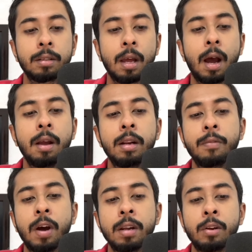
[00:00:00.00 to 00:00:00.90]
I'll
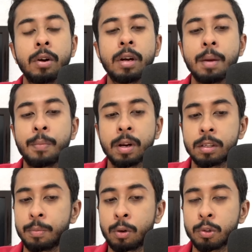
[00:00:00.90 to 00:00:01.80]
divide it on
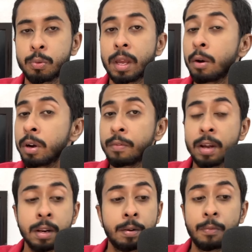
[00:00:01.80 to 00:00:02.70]
temperature, because we cannot
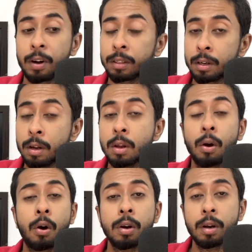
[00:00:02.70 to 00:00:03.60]
divide it further
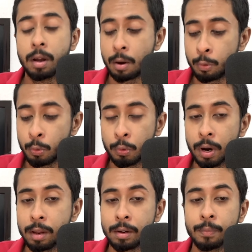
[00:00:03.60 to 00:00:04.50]
on Outlook,
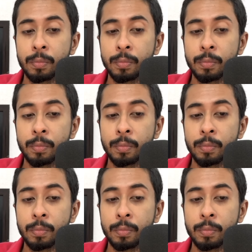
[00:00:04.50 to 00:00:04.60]
right?